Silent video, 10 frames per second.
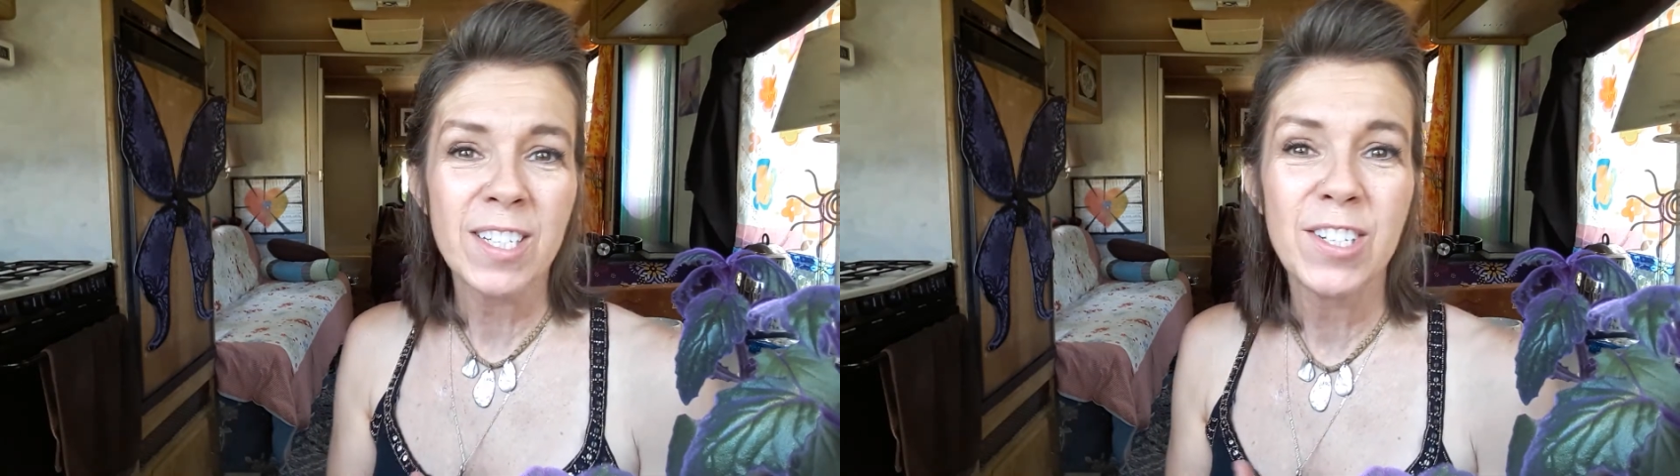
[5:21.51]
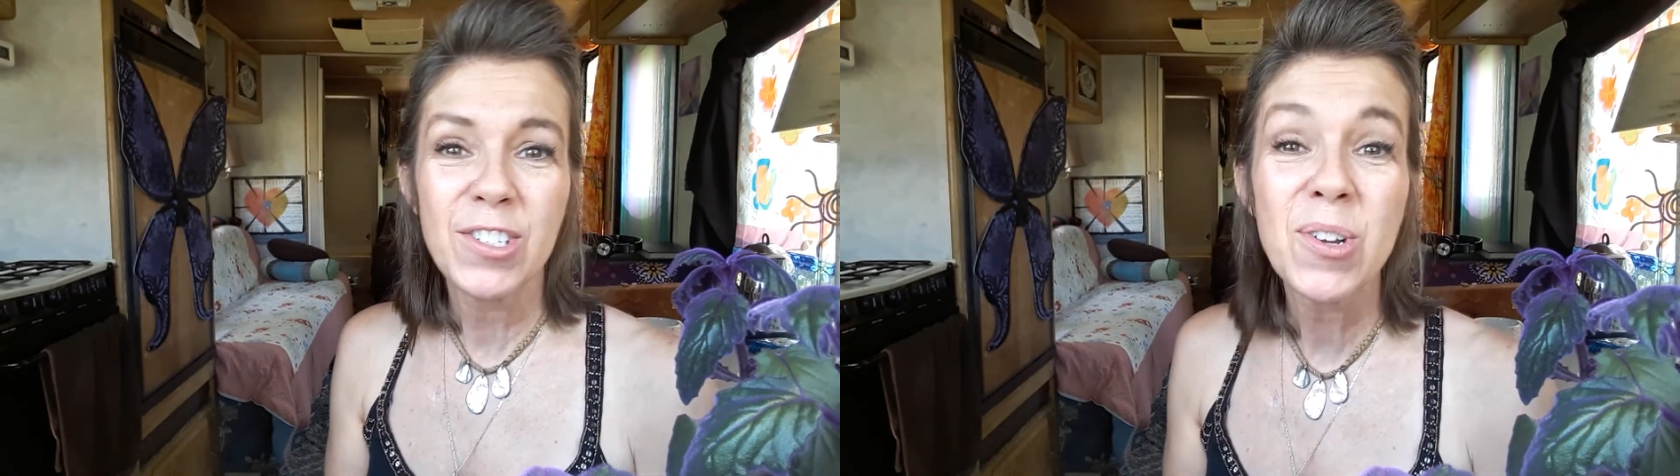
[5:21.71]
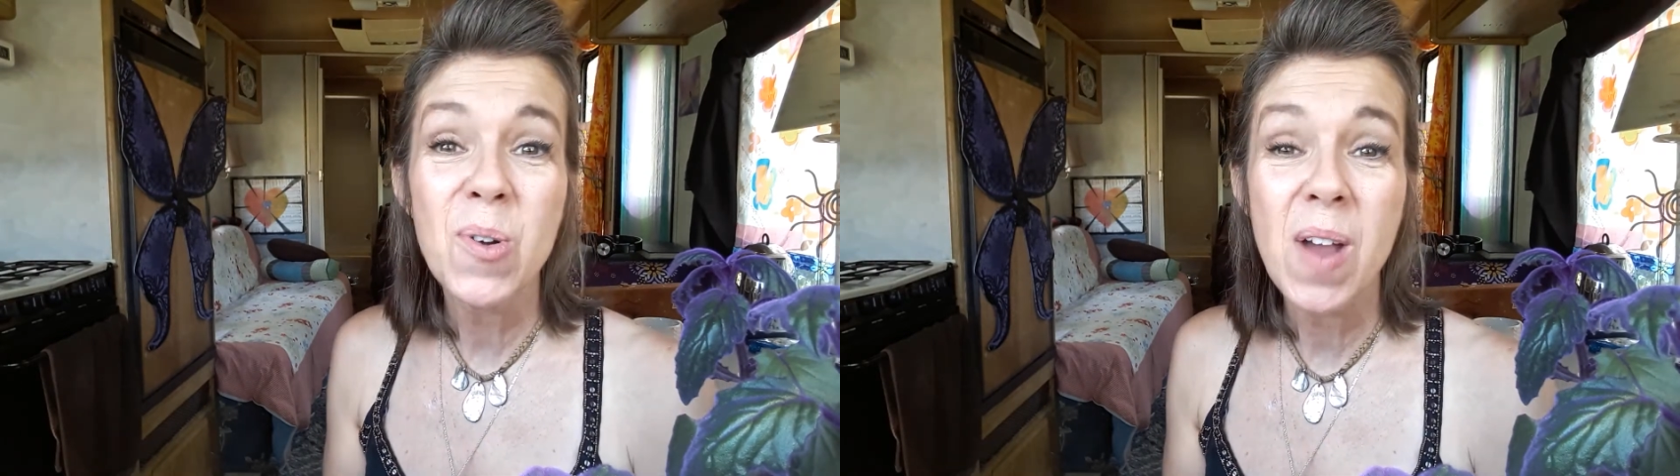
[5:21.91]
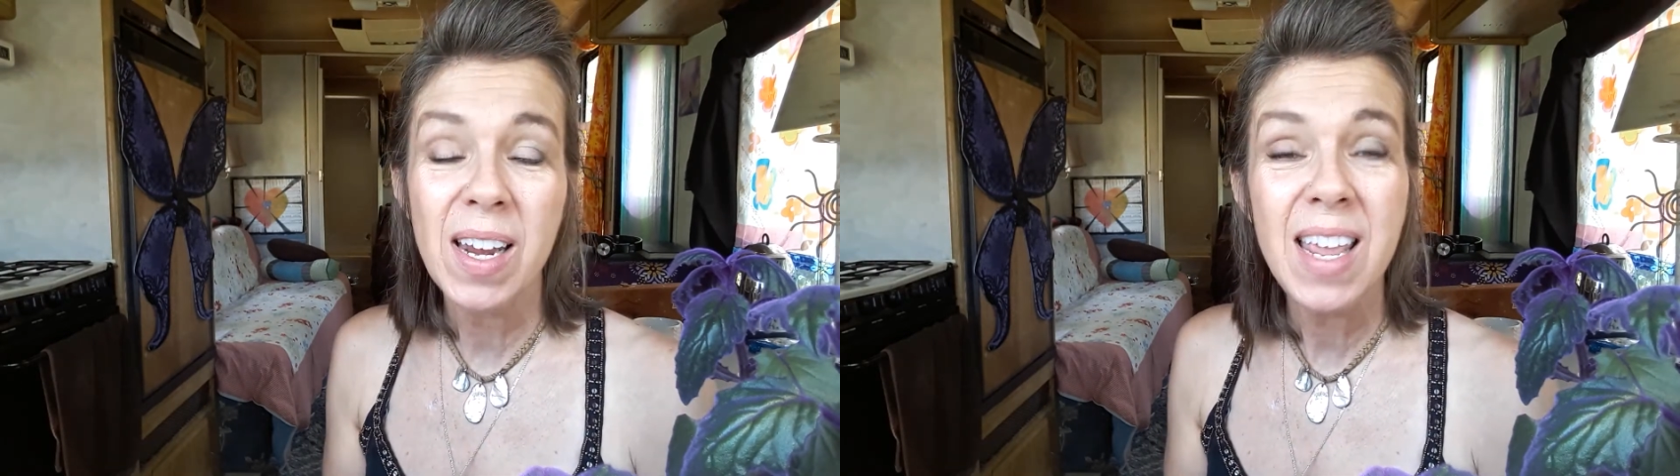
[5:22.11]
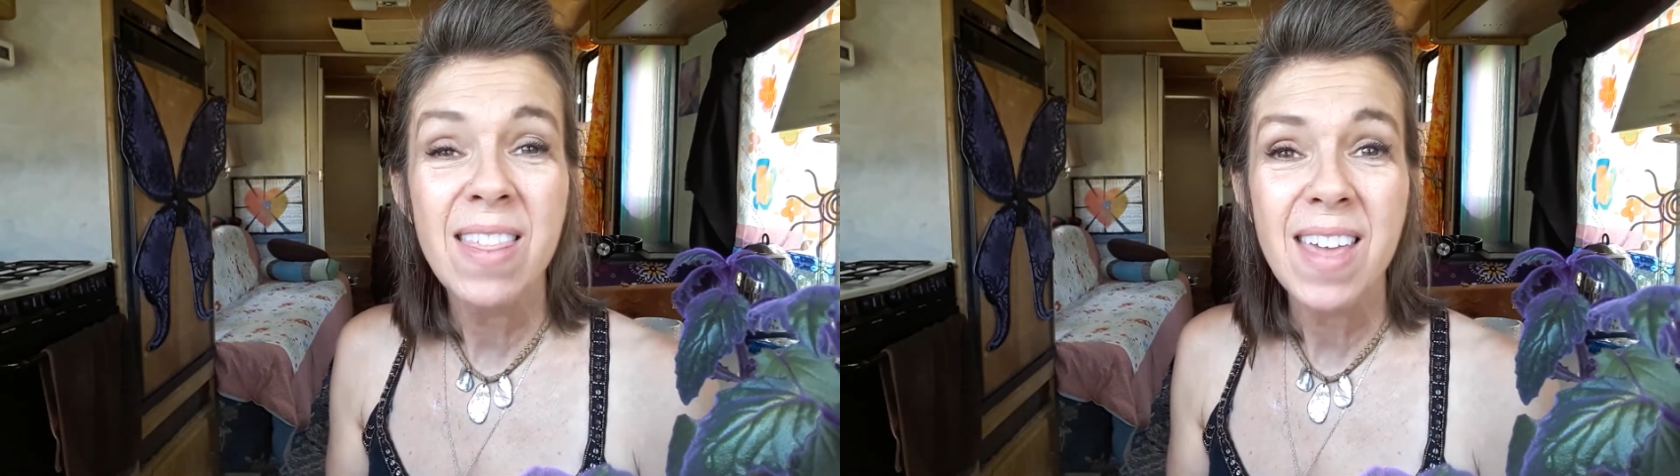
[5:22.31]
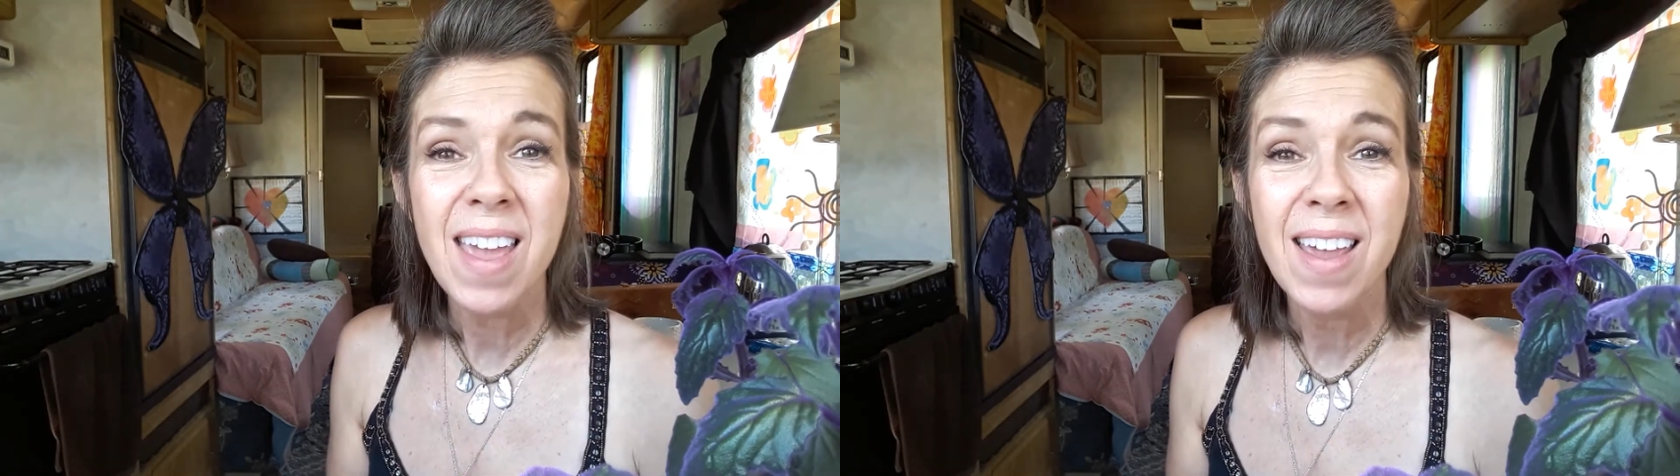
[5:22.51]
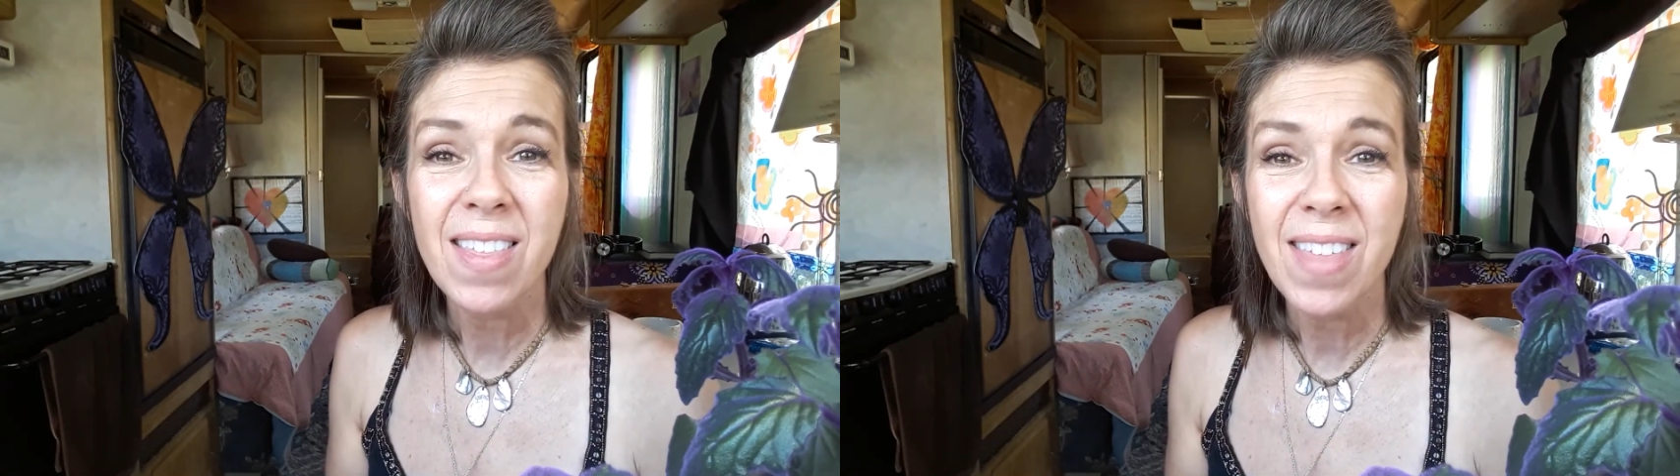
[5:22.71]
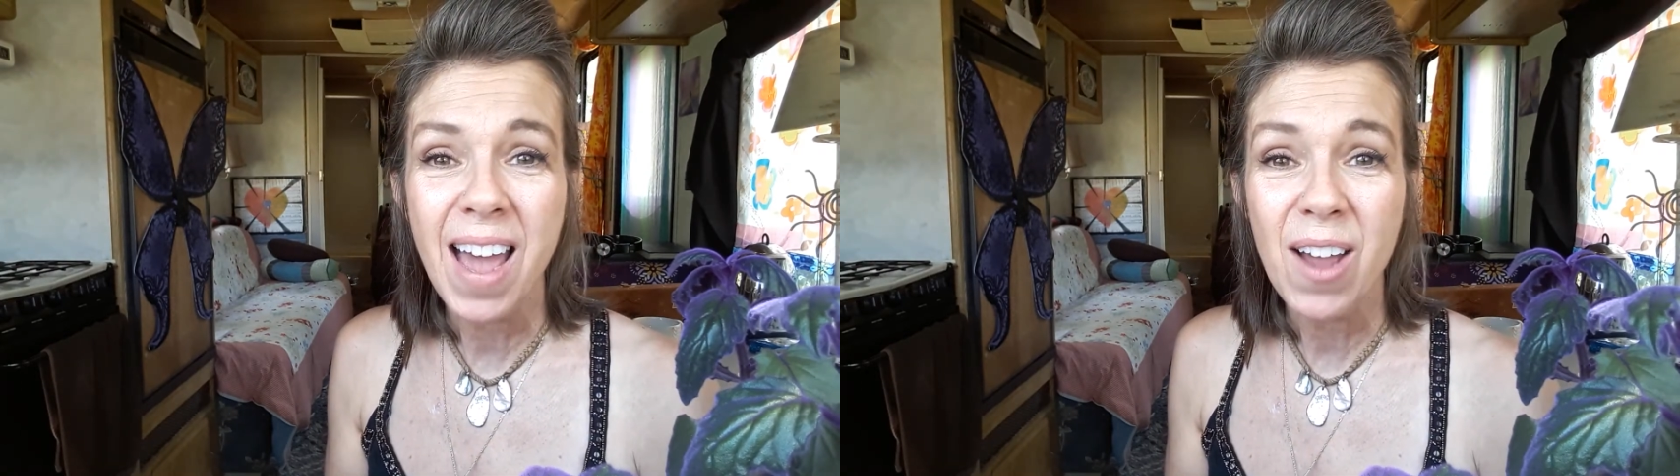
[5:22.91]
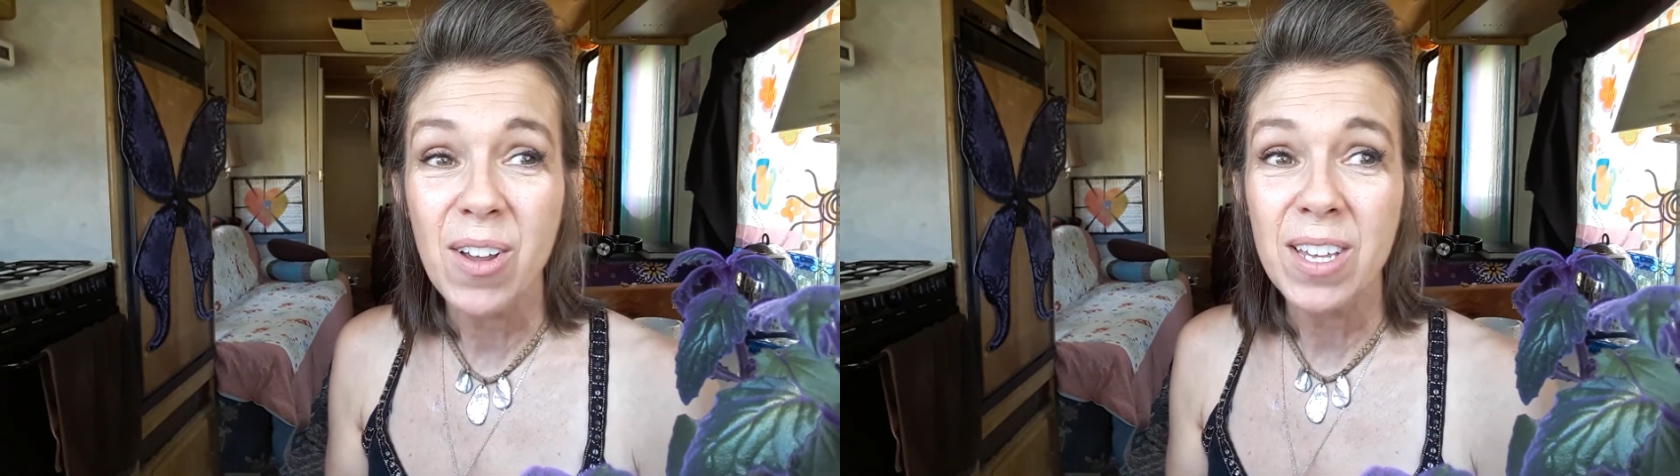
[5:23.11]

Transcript: to do anything that